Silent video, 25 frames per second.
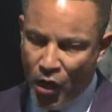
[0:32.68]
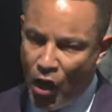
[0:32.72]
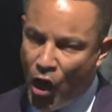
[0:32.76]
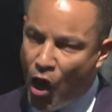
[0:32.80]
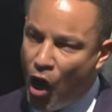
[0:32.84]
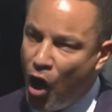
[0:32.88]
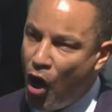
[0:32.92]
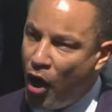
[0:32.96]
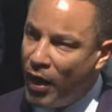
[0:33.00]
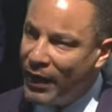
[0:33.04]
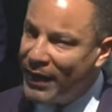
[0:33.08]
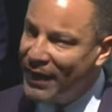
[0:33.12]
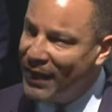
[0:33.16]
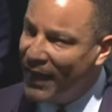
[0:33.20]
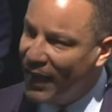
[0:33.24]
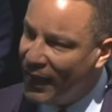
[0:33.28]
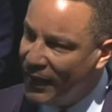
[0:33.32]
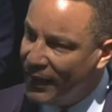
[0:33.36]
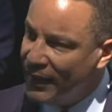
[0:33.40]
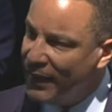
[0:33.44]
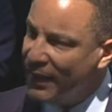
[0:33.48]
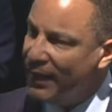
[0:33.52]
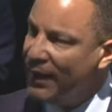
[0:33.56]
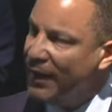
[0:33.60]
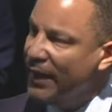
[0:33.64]
R.
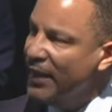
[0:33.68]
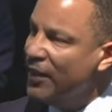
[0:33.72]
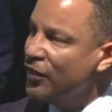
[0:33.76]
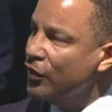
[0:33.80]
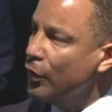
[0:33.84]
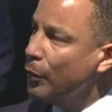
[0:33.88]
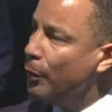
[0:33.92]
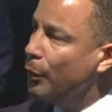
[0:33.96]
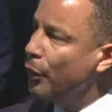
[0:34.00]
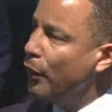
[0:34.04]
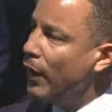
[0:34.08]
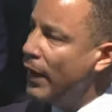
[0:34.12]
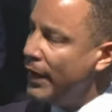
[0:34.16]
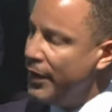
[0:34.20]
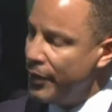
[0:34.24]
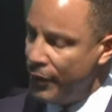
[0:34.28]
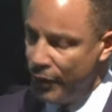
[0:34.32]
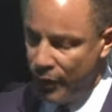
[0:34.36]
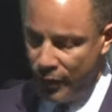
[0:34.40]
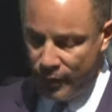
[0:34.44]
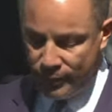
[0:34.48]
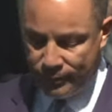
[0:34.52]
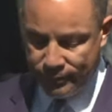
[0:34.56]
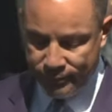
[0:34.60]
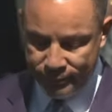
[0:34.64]
Kelly is a
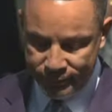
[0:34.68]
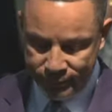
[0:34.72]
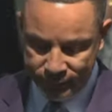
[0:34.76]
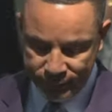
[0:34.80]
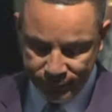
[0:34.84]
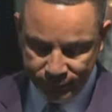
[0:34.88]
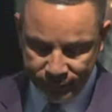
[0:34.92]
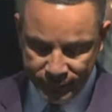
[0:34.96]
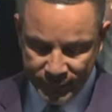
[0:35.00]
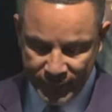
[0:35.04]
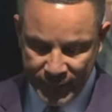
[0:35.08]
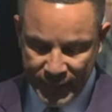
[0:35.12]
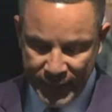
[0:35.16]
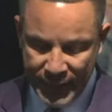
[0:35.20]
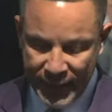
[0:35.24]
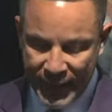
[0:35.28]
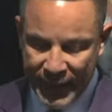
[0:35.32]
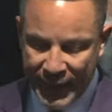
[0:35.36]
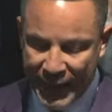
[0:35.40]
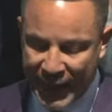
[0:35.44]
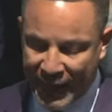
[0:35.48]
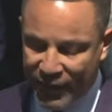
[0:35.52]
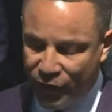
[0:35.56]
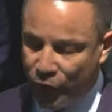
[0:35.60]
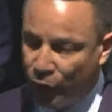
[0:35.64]
predator,
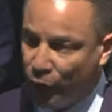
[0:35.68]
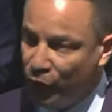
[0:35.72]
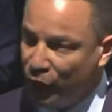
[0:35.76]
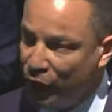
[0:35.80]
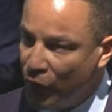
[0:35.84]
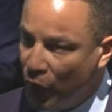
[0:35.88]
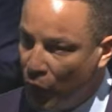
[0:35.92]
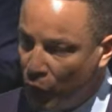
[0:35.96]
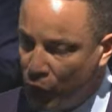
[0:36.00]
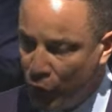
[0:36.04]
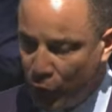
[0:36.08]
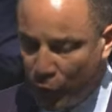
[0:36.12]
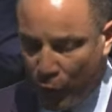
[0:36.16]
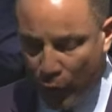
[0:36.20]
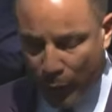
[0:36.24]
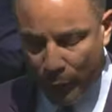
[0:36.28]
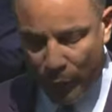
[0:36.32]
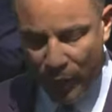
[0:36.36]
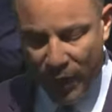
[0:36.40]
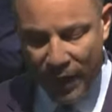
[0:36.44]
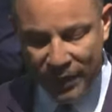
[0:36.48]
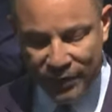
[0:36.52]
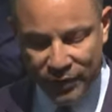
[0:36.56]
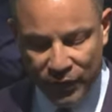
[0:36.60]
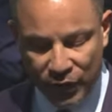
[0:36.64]
and as a result of our
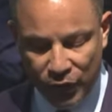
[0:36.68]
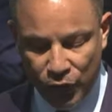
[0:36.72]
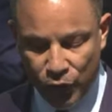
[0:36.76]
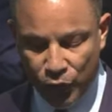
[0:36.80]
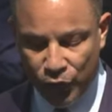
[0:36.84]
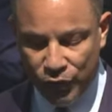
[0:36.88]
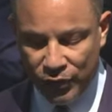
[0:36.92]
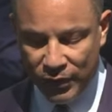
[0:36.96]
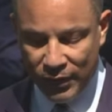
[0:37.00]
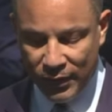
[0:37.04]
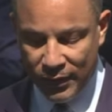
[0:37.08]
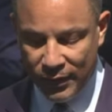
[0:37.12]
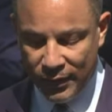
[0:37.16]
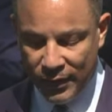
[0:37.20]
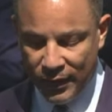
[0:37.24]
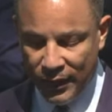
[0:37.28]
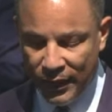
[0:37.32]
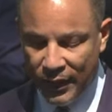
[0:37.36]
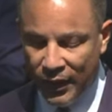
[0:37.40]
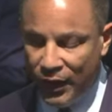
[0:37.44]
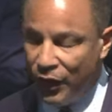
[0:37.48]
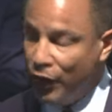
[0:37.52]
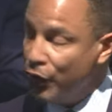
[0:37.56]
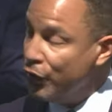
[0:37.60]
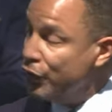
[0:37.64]
prosecution,
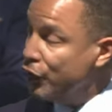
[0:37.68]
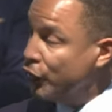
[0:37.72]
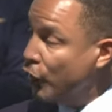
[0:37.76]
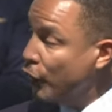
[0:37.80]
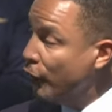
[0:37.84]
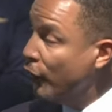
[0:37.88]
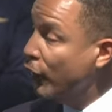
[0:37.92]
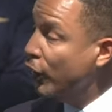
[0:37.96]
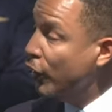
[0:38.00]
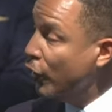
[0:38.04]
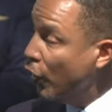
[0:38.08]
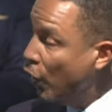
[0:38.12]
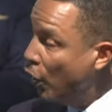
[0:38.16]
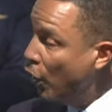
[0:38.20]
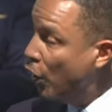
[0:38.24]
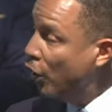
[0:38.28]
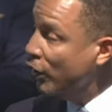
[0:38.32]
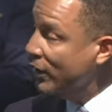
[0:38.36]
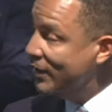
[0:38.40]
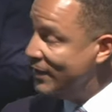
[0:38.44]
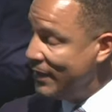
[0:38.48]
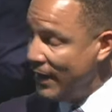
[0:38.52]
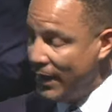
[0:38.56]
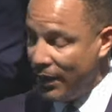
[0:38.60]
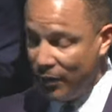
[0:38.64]
he'll serve a long
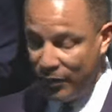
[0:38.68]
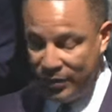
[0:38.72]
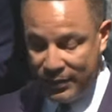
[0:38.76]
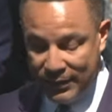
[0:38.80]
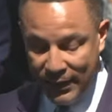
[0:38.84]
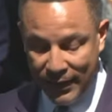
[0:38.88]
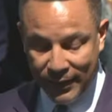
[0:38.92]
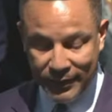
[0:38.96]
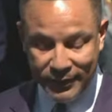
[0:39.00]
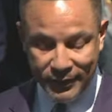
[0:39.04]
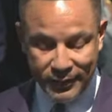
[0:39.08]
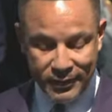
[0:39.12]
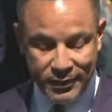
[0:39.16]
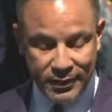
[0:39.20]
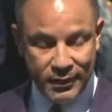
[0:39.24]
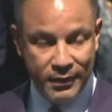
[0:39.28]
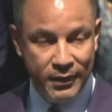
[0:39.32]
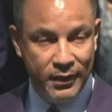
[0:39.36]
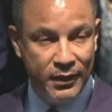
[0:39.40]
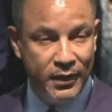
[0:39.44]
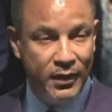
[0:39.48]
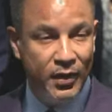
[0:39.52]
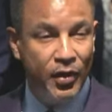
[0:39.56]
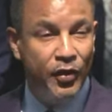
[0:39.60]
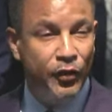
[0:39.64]
jail sentence
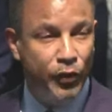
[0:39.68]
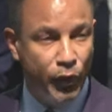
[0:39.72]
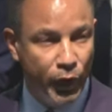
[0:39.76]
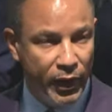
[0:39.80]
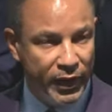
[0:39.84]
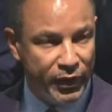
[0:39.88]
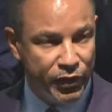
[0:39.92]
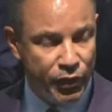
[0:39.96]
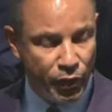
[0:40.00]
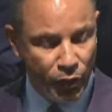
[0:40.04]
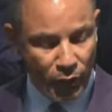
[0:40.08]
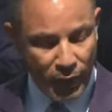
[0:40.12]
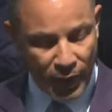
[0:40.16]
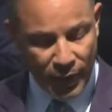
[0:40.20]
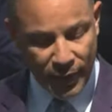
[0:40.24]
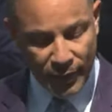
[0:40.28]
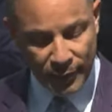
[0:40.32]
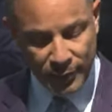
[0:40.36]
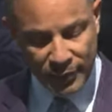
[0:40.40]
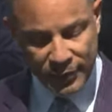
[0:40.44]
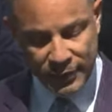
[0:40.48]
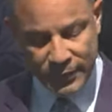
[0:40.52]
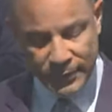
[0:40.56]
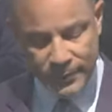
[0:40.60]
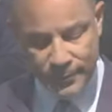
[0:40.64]
for his
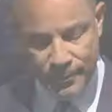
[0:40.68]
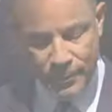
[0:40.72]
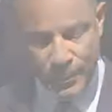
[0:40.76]
crimes.